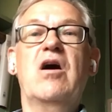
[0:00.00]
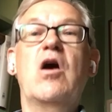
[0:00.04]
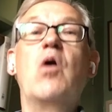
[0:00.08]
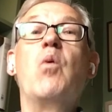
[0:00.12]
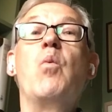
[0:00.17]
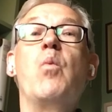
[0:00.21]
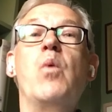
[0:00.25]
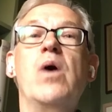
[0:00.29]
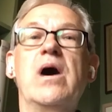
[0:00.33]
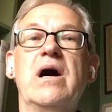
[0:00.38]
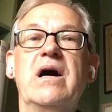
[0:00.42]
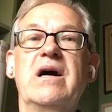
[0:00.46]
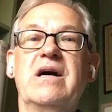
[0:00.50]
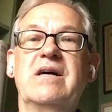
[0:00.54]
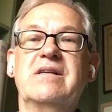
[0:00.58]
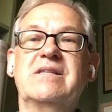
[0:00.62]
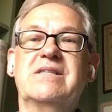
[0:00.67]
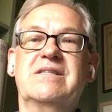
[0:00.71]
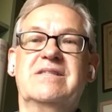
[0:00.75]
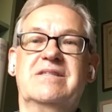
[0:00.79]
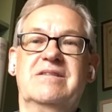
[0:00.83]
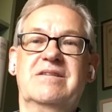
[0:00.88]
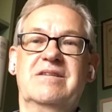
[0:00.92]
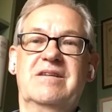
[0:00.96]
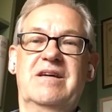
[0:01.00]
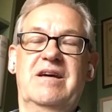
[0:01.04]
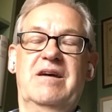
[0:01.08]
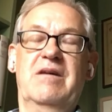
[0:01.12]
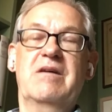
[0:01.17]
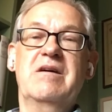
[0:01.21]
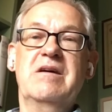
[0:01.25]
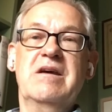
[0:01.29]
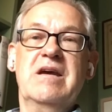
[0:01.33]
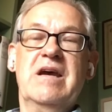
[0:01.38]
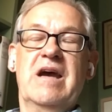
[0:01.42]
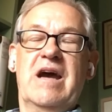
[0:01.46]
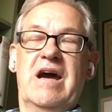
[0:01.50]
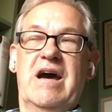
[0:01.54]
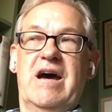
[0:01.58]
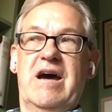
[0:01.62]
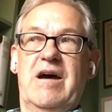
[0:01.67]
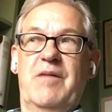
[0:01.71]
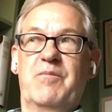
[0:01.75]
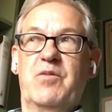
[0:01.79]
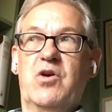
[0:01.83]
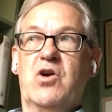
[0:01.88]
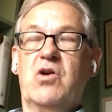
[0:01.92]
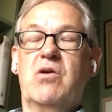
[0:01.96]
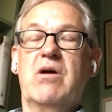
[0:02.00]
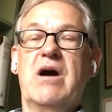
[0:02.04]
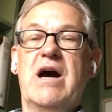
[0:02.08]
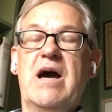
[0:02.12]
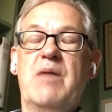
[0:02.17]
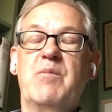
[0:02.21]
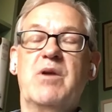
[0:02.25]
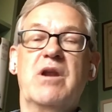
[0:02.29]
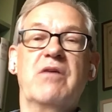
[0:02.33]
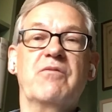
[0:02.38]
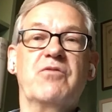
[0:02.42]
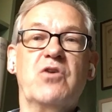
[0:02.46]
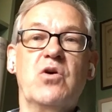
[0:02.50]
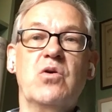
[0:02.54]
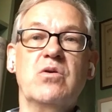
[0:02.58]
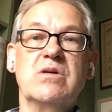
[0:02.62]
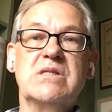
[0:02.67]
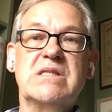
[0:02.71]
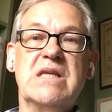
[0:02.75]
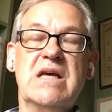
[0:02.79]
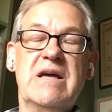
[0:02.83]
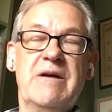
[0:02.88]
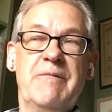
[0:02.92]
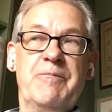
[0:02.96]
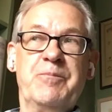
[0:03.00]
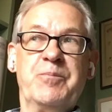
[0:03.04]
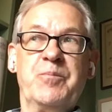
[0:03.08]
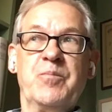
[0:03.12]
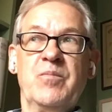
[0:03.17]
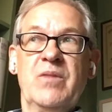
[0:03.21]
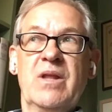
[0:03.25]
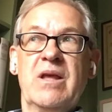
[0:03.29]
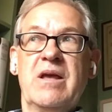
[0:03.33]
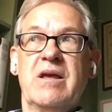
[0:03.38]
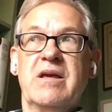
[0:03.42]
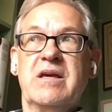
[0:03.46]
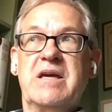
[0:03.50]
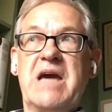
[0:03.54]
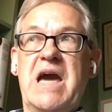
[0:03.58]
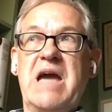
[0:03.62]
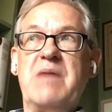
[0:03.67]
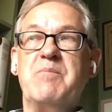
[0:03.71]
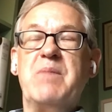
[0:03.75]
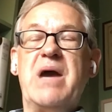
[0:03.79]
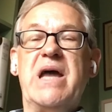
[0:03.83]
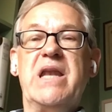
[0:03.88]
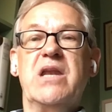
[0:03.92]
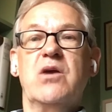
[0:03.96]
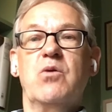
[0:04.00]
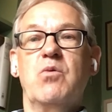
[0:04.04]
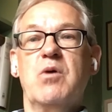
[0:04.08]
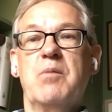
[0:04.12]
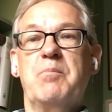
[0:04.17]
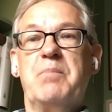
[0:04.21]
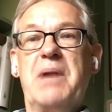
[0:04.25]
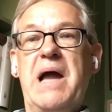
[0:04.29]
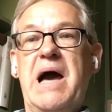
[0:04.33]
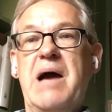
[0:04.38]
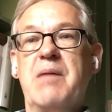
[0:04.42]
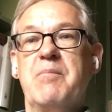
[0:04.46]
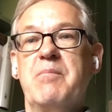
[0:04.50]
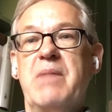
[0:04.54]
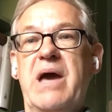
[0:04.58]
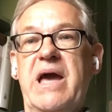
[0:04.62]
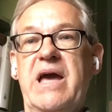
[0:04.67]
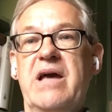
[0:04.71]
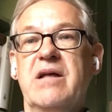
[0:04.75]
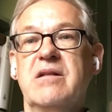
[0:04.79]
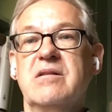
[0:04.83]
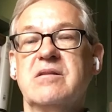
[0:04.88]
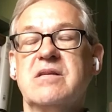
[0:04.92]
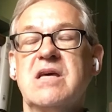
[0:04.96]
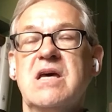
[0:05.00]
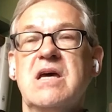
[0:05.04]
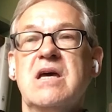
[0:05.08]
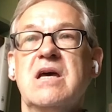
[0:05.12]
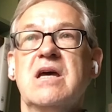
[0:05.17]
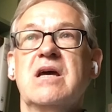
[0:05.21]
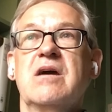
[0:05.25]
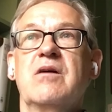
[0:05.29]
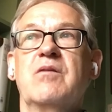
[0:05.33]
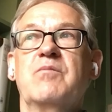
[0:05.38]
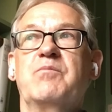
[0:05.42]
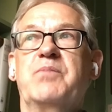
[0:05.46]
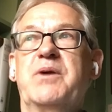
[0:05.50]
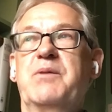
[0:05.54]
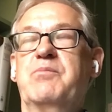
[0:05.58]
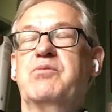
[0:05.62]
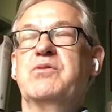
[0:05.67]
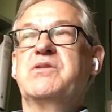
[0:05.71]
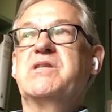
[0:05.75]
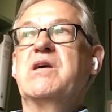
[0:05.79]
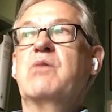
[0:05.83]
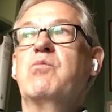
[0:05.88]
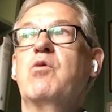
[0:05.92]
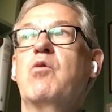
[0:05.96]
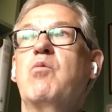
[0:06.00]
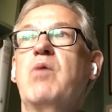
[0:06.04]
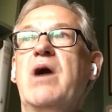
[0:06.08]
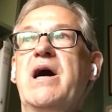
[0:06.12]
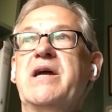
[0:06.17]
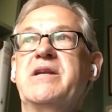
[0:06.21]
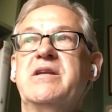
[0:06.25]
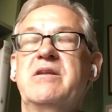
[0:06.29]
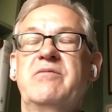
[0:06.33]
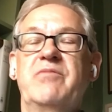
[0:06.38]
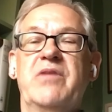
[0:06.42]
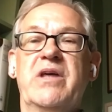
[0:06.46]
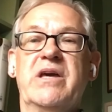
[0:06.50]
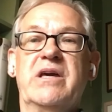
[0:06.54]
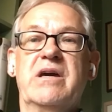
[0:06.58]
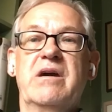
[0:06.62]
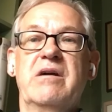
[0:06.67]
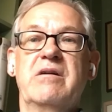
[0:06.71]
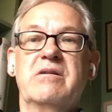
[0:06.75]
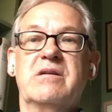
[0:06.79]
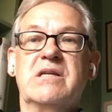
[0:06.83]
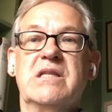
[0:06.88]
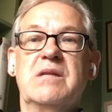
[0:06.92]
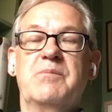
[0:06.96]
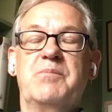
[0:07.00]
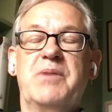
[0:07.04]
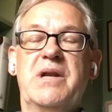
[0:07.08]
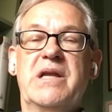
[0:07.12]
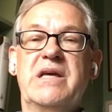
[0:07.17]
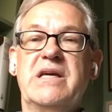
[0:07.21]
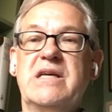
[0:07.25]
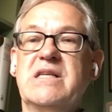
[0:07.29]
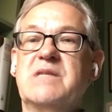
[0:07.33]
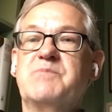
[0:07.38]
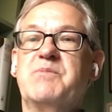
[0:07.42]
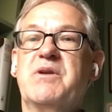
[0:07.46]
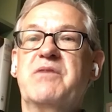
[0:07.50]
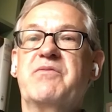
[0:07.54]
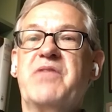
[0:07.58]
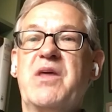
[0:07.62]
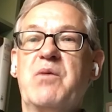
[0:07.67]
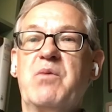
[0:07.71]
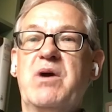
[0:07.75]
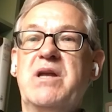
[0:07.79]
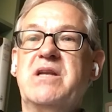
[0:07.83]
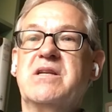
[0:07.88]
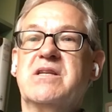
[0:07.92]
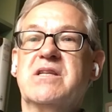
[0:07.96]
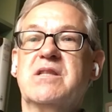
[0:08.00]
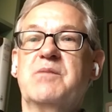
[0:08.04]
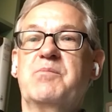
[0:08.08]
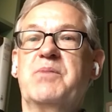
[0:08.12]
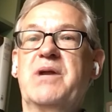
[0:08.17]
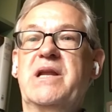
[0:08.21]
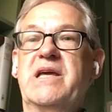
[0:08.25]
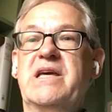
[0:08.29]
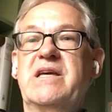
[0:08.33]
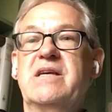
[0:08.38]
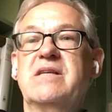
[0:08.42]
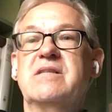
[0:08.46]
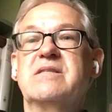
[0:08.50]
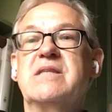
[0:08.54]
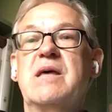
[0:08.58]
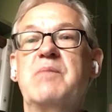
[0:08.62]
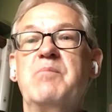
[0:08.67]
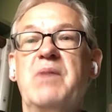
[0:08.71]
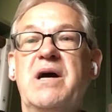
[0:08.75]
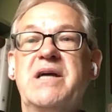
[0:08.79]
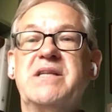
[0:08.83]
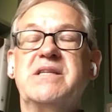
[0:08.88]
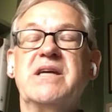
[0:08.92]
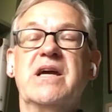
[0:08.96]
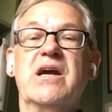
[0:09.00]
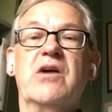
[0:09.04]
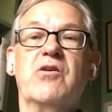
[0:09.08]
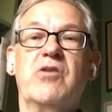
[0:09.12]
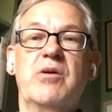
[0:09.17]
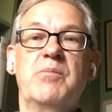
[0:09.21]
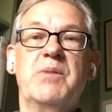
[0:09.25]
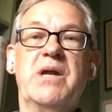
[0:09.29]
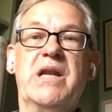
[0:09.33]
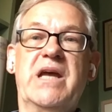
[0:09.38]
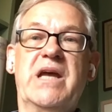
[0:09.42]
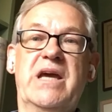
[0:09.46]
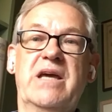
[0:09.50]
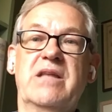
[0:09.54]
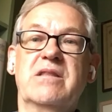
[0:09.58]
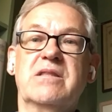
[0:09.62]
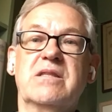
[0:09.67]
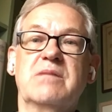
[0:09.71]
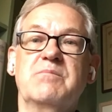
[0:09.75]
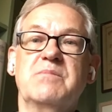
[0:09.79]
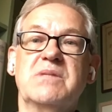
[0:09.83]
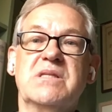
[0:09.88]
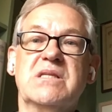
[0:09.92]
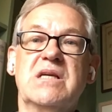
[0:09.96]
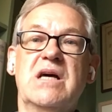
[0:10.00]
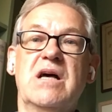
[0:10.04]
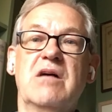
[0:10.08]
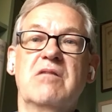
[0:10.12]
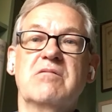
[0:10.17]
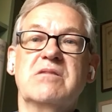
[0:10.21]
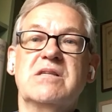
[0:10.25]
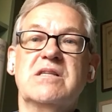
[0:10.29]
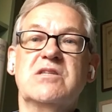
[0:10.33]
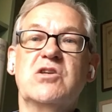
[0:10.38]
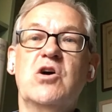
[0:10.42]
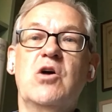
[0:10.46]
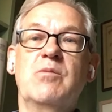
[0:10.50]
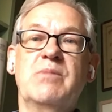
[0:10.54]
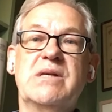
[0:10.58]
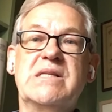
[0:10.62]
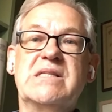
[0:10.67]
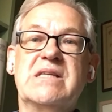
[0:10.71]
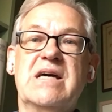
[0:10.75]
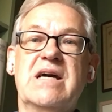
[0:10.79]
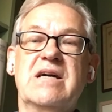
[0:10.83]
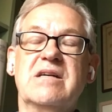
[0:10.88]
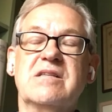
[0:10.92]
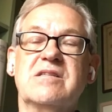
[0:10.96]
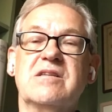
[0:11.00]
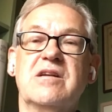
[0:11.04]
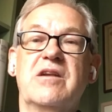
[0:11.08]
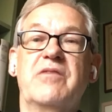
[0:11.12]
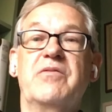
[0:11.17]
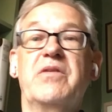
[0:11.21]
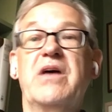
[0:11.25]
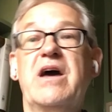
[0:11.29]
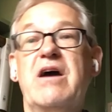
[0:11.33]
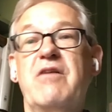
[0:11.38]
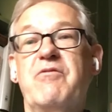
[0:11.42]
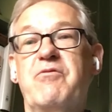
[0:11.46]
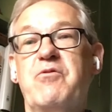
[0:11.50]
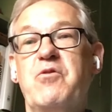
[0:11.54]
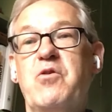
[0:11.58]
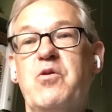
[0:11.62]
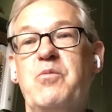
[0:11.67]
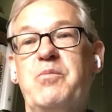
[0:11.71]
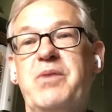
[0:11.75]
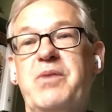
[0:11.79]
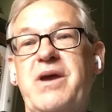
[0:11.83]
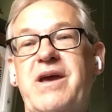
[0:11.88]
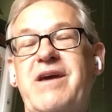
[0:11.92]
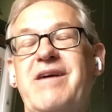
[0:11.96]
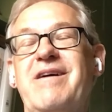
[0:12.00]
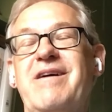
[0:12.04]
a worse uh, um, crime. And of course, gay men who were blackmailed people would say, well, why didn't they go to the police? But if they went to the police, they might incriminate themselves as homosexual and therefore be,